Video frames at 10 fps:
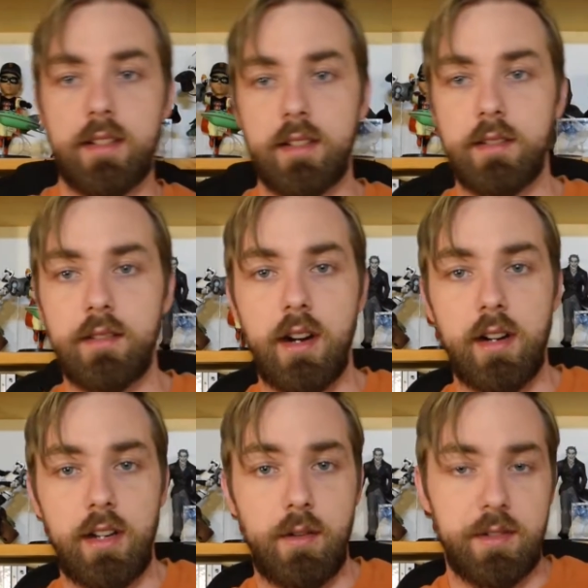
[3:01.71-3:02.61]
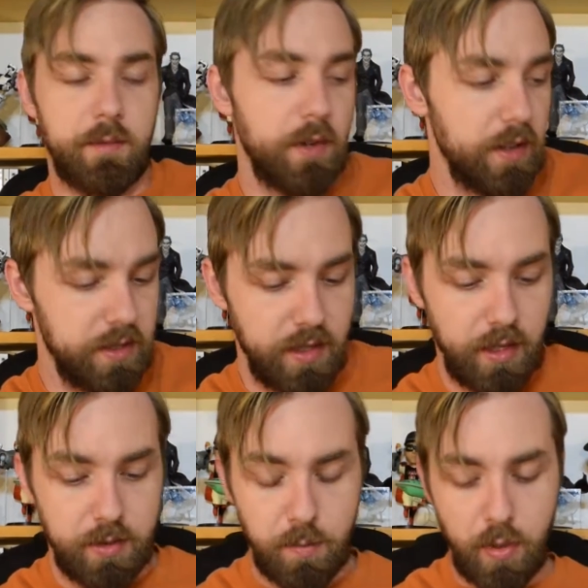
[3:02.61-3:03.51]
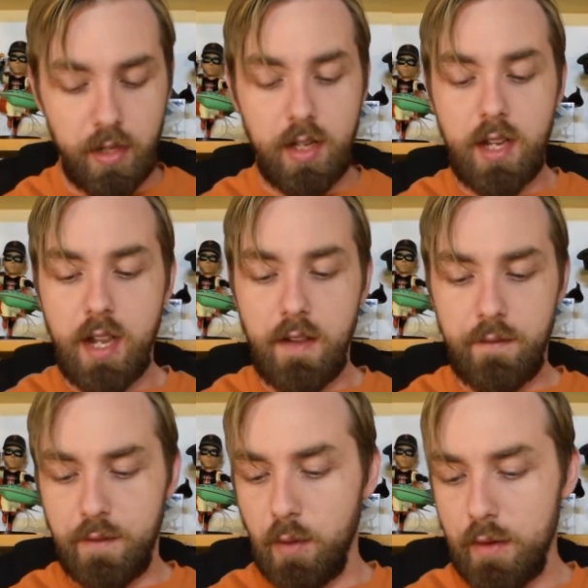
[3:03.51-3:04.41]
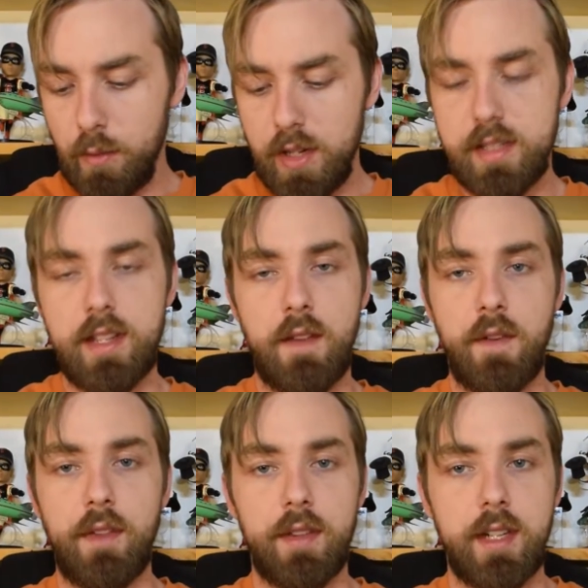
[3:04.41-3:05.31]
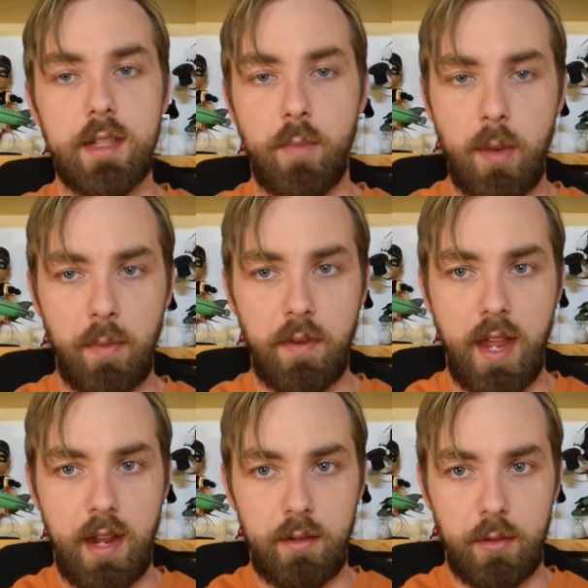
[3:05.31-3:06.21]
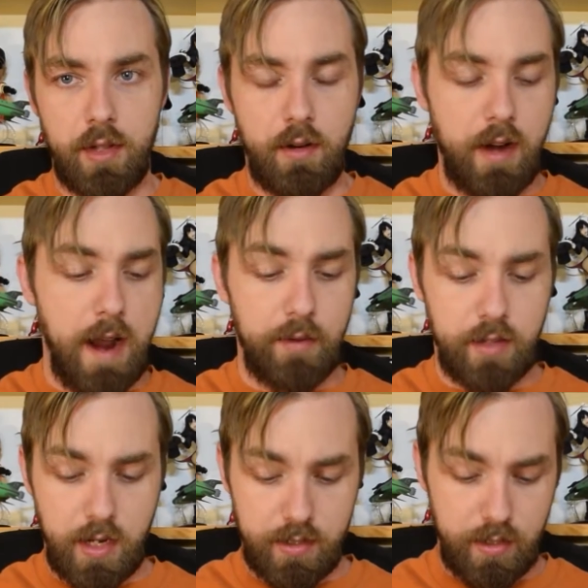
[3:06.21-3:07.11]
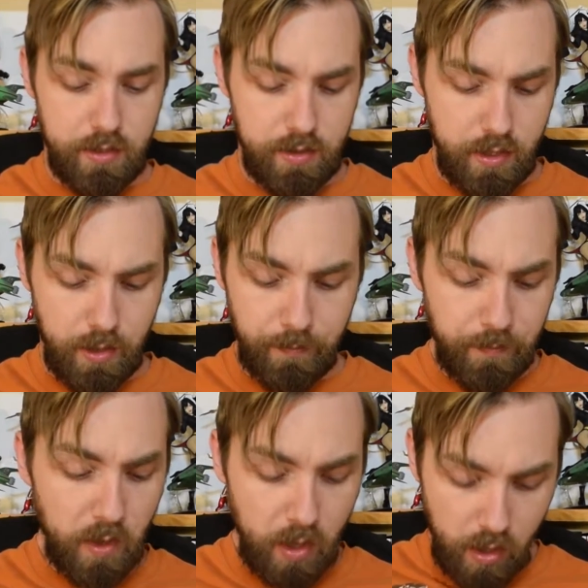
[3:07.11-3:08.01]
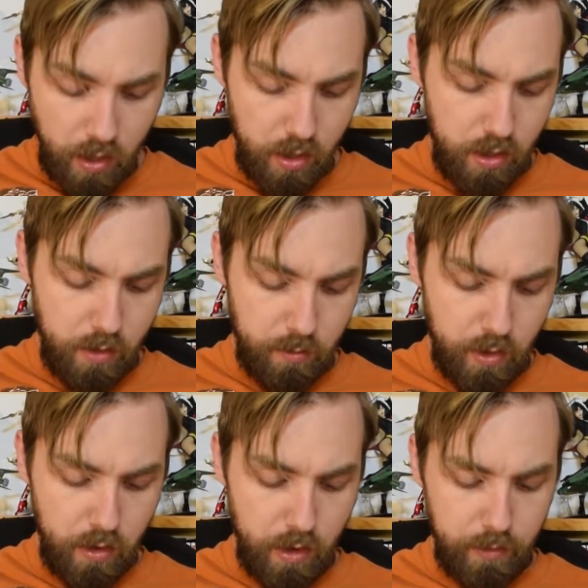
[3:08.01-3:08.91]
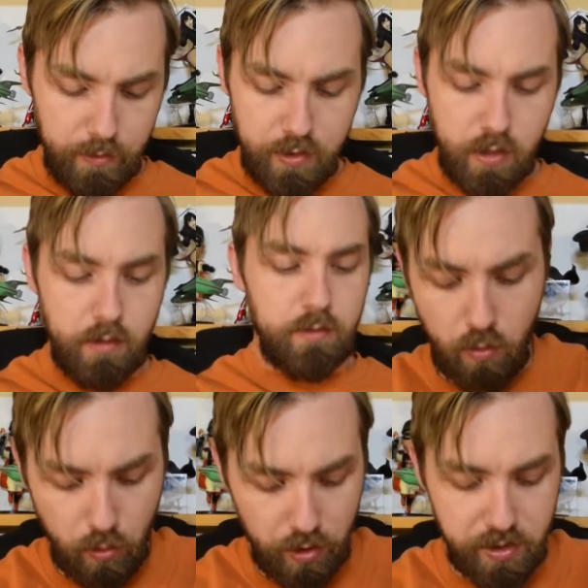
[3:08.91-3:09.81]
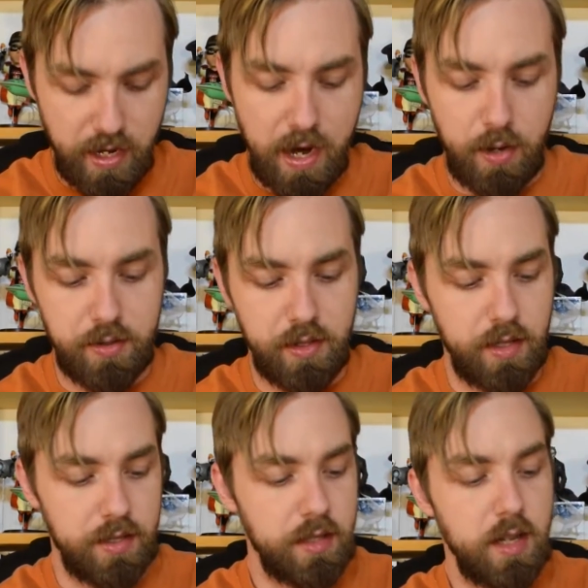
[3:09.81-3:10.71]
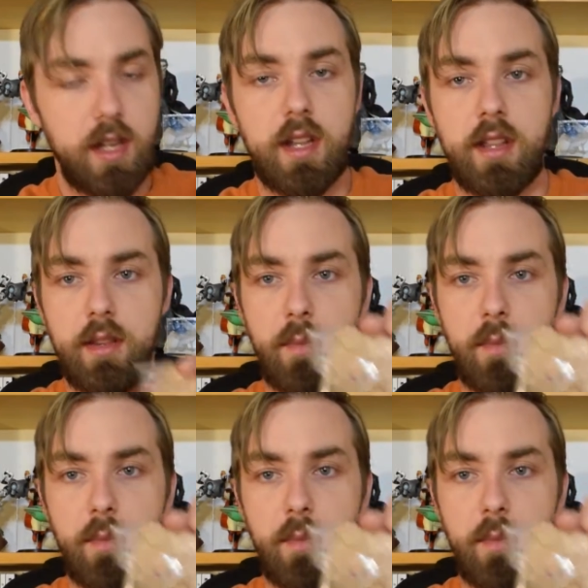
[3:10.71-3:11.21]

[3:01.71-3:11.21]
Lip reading: to already know what's in one of these things. But for whatever reason, they felt the need to pimp that when they were advertising this thing. Alright. So, of course, it houses the